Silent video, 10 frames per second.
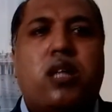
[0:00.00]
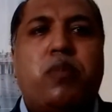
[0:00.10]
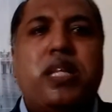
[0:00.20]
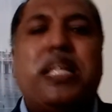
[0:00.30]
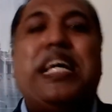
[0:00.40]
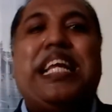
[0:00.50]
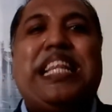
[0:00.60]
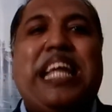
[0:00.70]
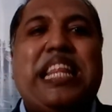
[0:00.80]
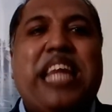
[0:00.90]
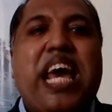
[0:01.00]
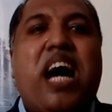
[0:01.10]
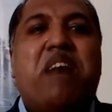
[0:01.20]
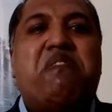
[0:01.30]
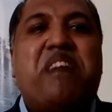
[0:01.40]
trouble that
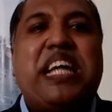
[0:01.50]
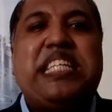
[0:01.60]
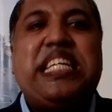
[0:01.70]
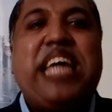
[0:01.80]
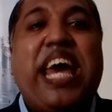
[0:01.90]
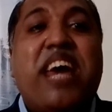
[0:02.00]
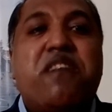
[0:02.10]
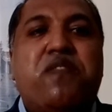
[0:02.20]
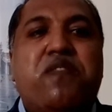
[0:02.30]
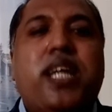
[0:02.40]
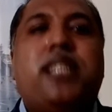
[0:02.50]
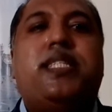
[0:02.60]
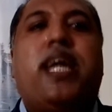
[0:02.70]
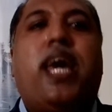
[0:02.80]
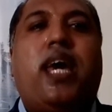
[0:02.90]
they are fighting every
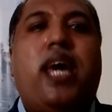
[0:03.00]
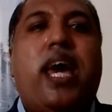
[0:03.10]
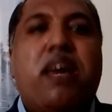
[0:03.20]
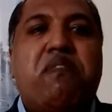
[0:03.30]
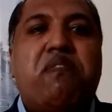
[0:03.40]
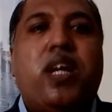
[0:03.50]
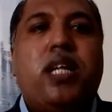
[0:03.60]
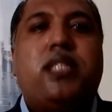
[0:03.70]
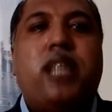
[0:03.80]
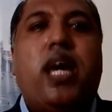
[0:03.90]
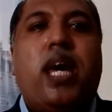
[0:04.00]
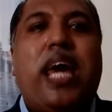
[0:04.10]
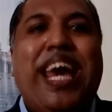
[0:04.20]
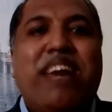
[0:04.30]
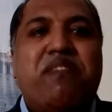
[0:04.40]
day,
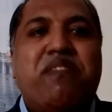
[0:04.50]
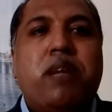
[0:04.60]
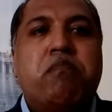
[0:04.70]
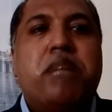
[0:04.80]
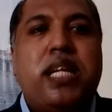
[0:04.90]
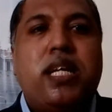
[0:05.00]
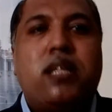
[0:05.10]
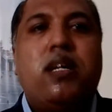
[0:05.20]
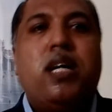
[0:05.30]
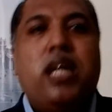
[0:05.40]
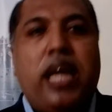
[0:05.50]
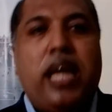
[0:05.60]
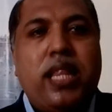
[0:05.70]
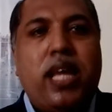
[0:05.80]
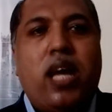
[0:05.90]
every minute,
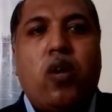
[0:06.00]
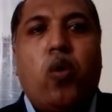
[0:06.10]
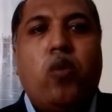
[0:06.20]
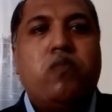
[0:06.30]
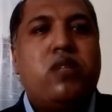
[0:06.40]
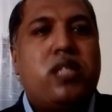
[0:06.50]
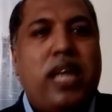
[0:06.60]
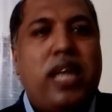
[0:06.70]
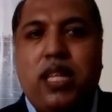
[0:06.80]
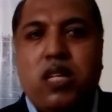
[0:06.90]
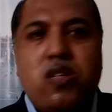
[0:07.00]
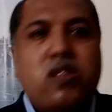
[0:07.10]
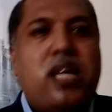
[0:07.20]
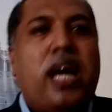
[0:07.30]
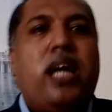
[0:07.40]
in their homes, in the
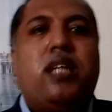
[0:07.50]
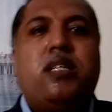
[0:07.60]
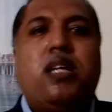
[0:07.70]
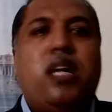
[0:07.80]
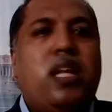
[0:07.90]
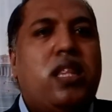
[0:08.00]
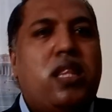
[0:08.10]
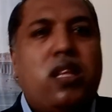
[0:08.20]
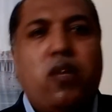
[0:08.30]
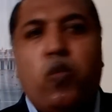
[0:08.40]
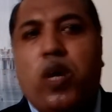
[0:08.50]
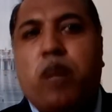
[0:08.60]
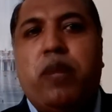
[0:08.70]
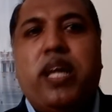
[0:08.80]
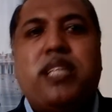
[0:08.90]
society, in the
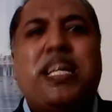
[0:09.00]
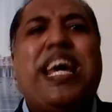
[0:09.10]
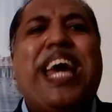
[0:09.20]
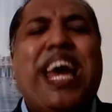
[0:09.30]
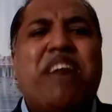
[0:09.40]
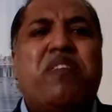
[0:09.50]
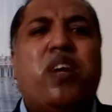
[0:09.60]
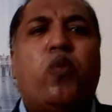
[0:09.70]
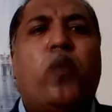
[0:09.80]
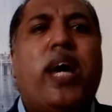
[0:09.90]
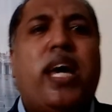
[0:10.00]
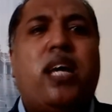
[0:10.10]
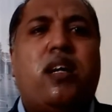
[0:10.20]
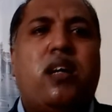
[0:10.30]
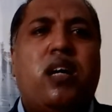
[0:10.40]
workplace,
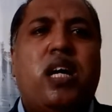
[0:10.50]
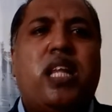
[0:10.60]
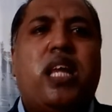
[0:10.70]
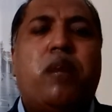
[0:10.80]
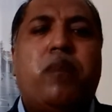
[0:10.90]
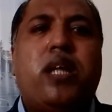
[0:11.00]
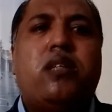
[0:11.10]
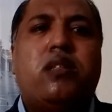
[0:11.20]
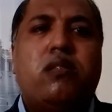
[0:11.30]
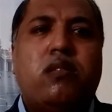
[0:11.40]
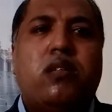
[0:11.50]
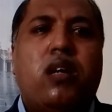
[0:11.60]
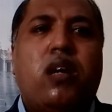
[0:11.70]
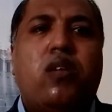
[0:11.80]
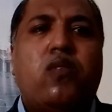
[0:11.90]
everywhere they have been,
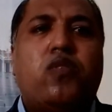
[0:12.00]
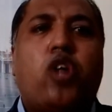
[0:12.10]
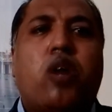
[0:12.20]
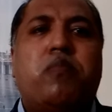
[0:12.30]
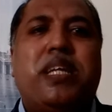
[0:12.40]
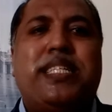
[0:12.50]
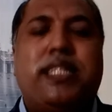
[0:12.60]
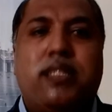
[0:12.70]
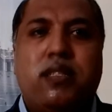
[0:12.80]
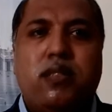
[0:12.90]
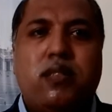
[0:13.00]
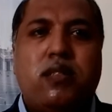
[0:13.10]
tormented.